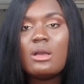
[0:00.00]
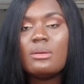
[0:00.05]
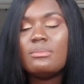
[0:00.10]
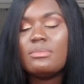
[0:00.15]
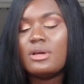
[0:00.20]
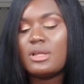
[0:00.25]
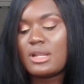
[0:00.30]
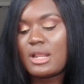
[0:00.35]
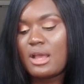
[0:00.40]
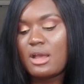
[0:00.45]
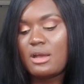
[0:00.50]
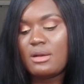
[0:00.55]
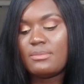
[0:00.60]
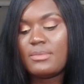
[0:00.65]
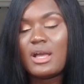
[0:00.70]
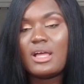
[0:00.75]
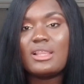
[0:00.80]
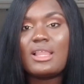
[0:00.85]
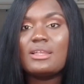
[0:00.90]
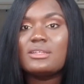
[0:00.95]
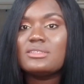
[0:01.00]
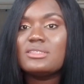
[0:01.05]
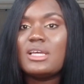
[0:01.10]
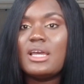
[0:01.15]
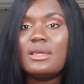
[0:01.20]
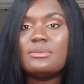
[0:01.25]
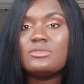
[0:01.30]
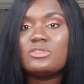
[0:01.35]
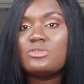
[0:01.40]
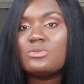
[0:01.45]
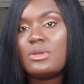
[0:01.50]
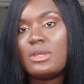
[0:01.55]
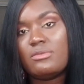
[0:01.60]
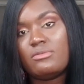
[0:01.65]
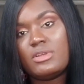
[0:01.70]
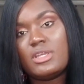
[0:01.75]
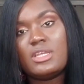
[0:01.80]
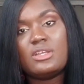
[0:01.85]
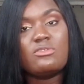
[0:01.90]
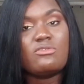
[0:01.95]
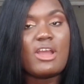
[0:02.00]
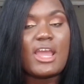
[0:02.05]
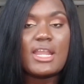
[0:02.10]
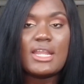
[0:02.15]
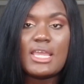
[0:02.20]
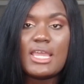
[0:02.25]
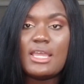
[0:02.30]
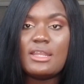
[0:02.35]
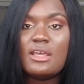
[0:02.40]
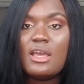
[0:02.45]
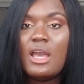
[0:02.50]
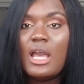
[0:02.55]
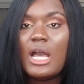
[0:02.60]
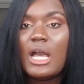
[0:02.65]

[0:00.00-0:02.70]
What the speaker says: but a lot of times Duane Reade, Rite Aid,